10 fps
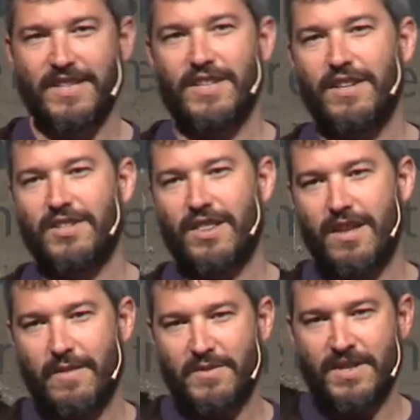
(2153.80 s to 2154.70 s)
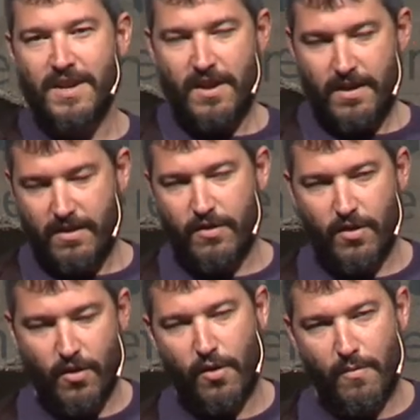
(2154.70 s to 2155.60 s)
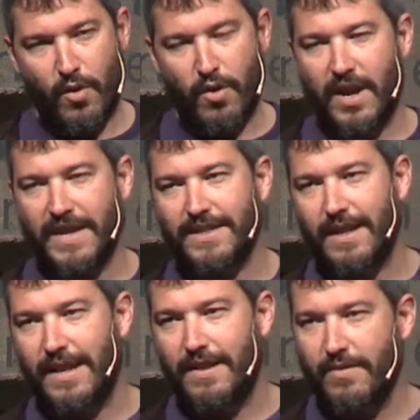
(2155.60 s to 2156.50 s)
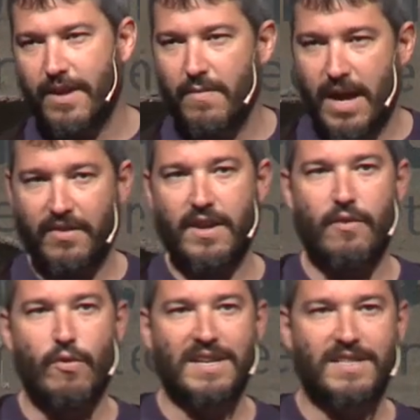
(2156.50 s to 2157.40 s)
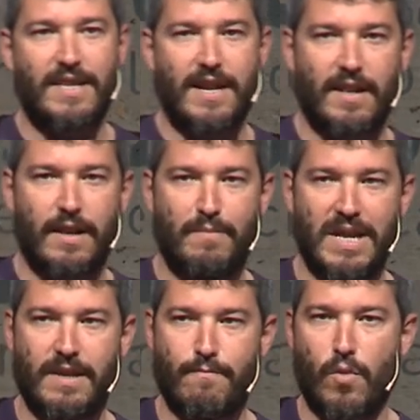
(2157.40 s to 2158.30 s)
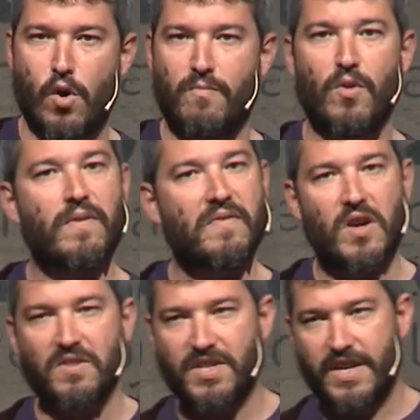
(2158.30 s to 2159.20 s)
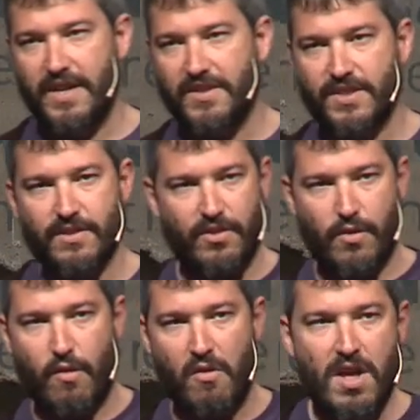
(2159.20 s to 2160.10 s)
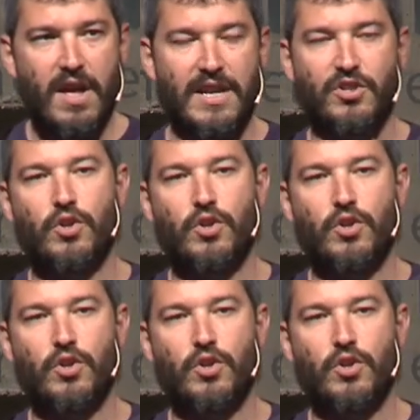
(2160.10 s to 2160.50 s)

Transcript: these initiatives, or more or less leading them, and they're ones that are building more proof of concepts, so, and